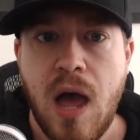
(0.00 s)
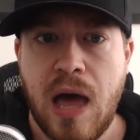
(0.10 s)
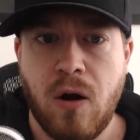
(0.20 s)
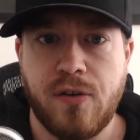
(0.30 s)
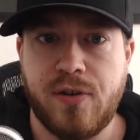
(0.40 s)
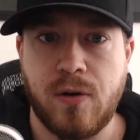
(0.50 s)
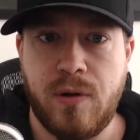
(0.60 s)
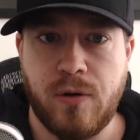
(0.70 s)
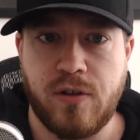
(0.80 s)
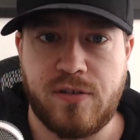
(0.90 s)
And also,
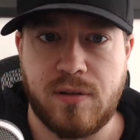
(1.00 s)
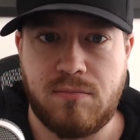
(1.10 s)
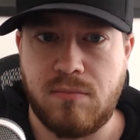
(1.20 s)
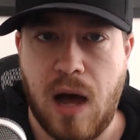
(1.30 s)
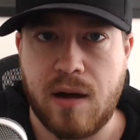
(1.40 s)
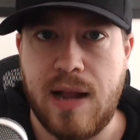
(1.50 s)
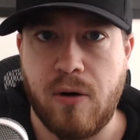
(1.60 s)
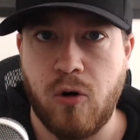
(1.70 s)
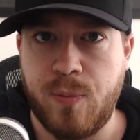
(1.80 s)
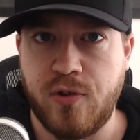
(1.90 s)
you know, just to knock
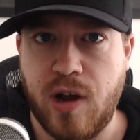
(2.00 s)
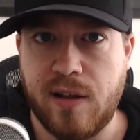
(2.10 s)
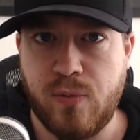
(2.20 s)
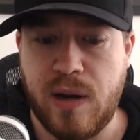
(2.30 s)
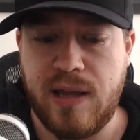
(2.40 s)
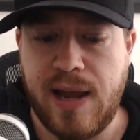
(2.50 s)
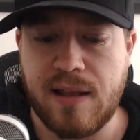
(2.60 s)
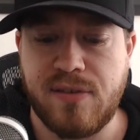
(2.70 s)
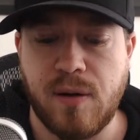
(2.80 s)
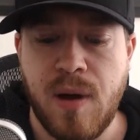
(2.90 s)
down open shots when he
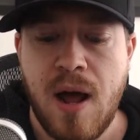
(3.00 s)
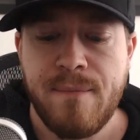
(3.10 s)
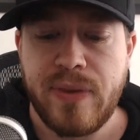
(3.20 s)
gets them.